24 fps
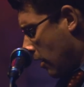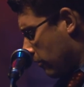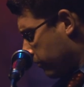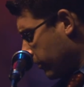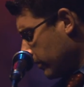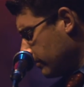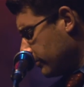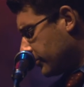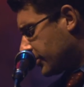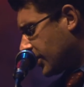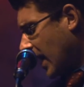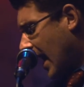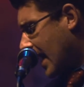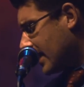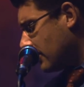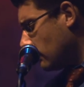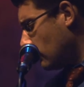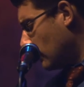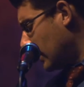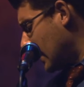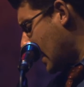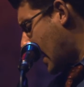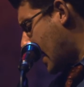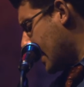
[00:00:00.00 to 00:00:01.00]
From
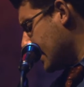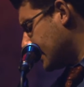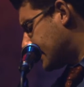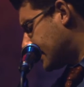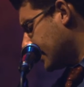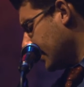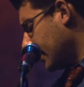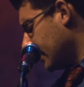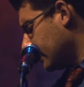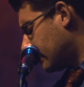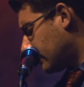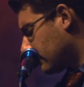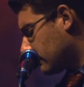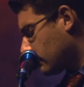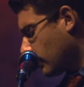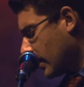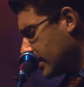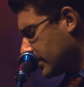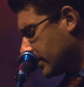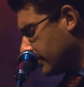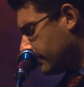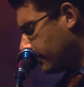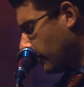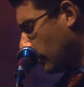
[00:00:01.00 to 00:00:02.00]
January 18th,
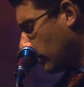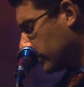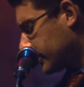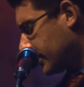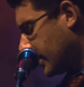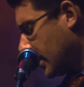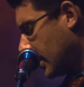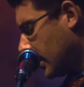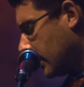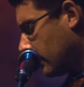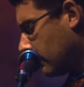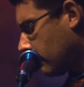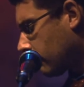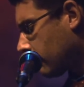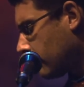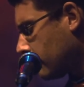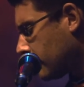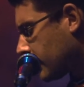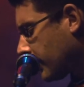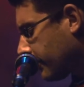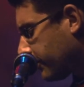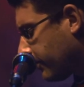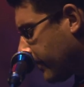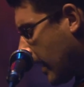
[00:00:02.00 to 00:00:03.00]
2014
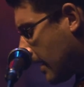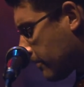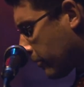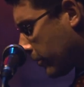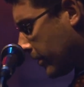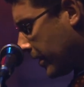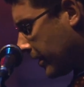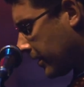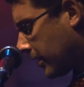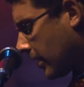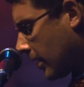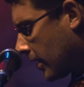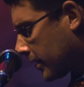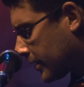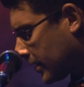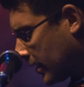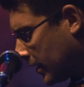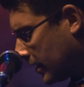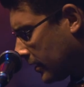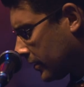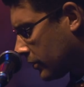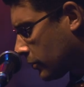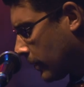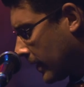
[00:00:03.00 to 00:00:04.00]
through to February
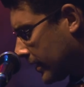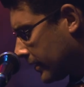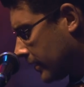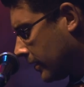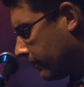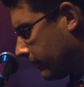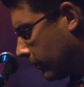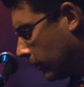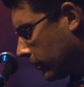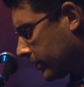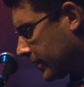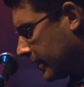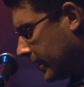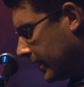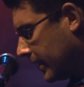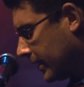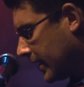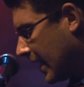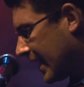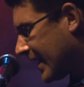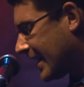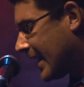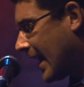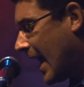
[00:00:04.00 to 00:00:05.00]
13th,
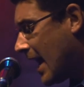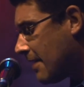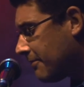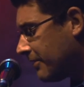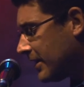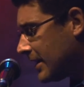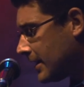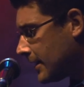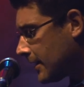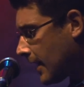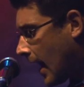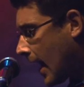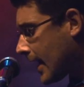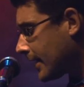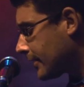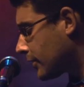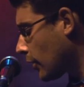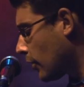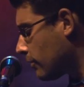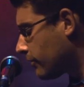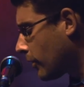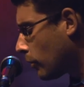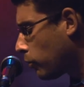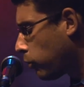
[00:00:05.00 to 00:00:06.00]
2014, Kevin liked
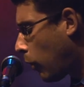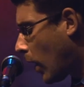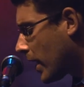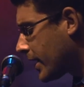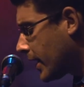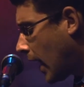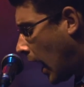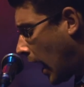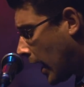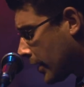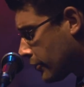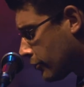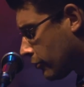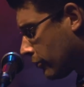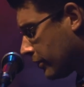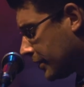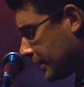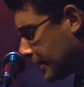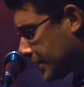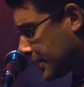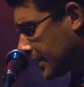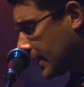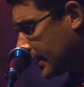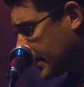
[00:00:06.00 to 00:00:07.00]
over
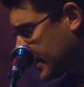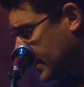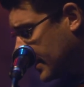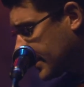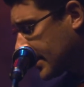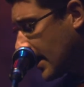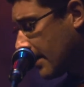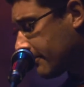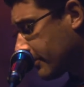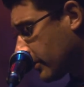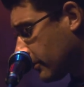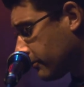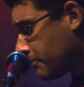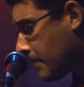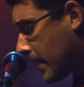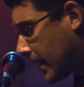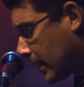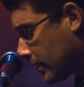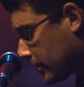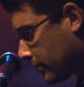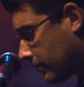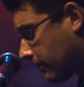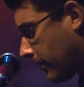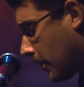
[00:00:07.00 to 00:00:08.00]
167 of
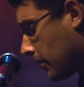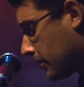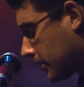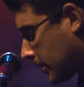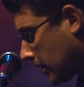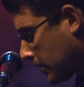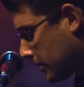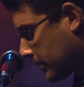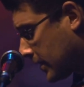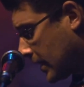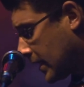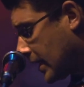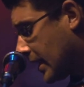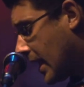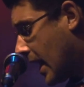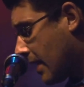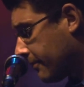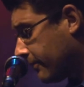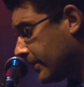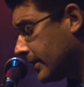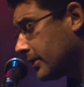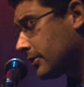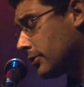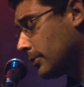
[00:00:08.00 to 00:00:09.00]
Megan's photos in an
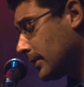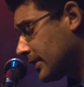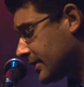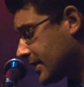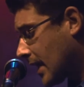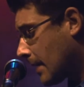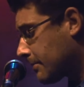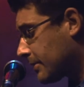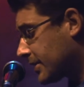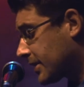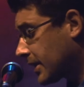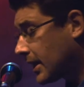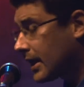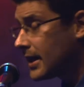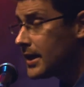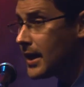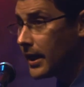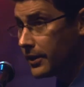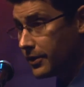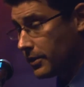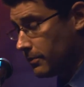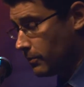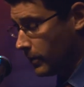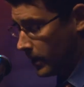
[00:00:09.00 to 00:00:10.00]
effort to establish a
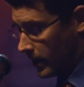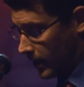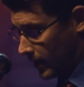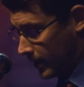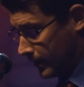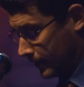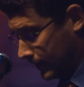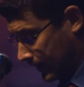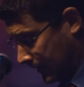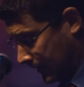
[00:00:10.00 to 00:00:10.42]
connection with her.